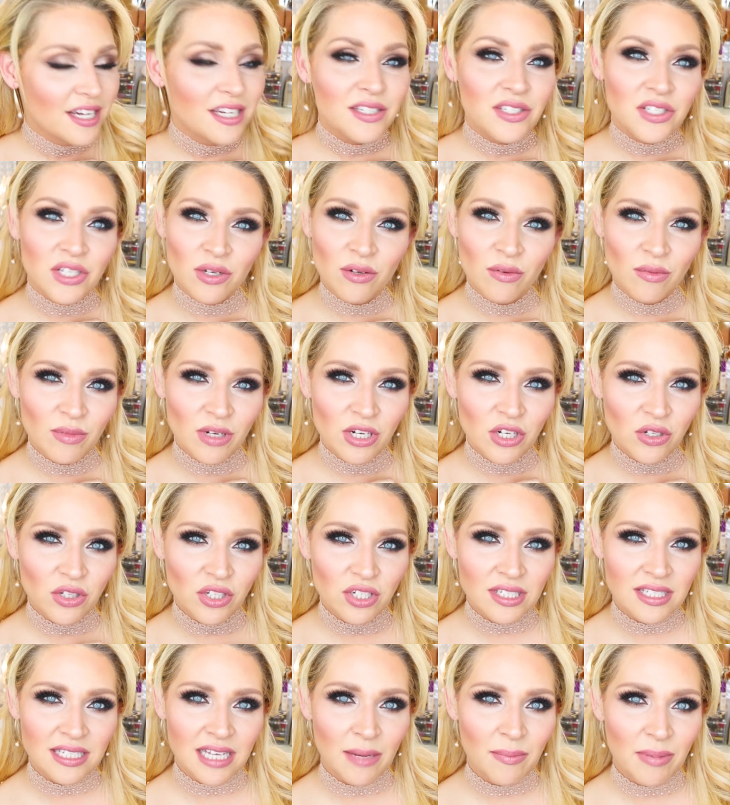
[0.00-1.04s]
So I'm going to do a
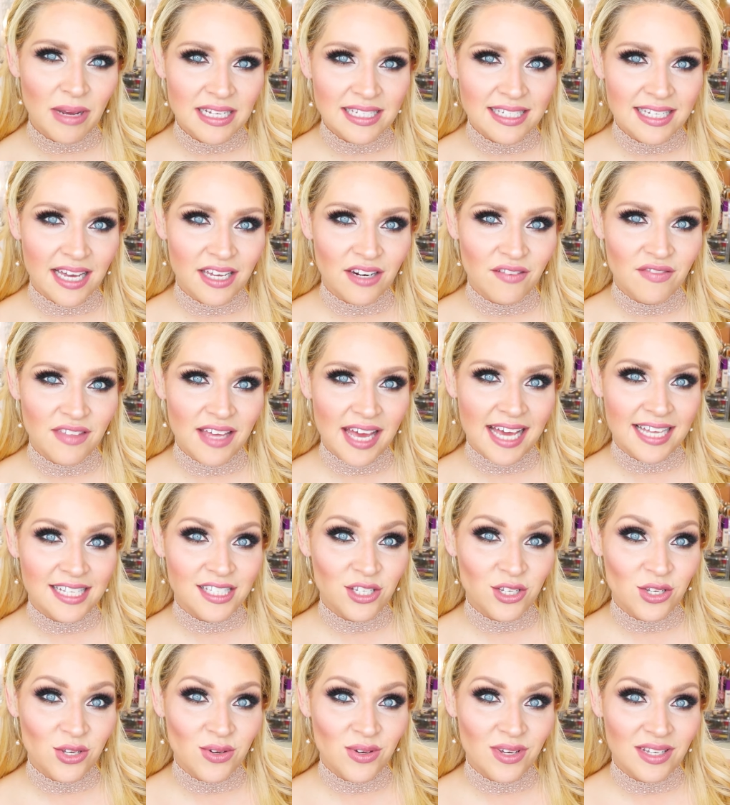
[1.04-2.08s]
little side-by-side of that
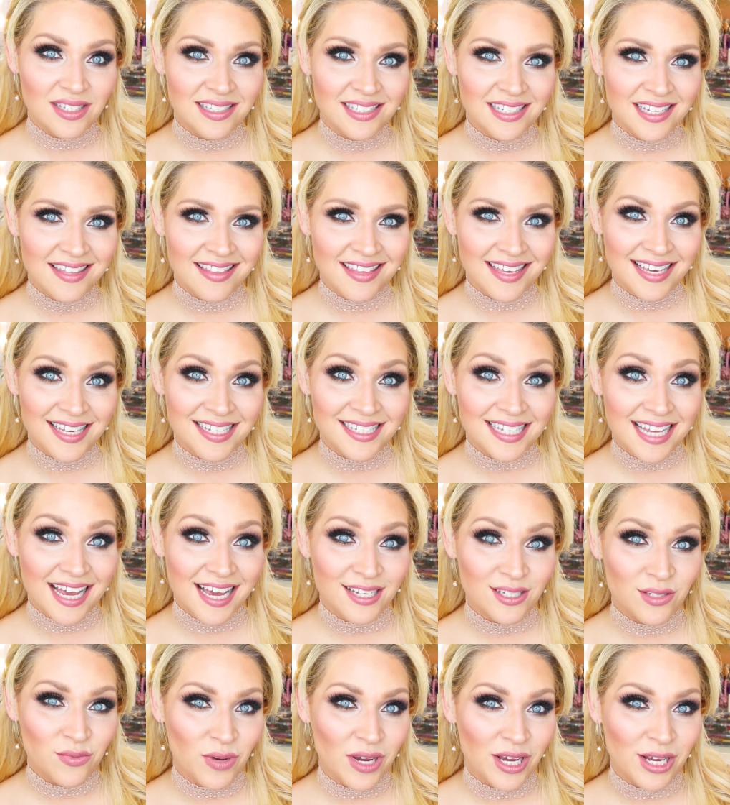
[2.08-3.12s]
so you can see these
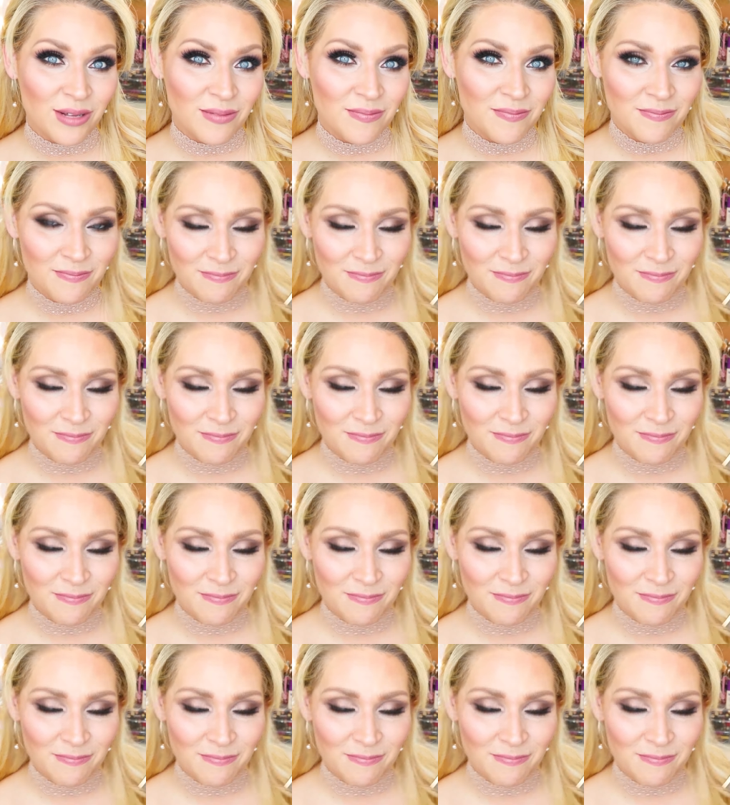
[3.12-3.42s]
as well.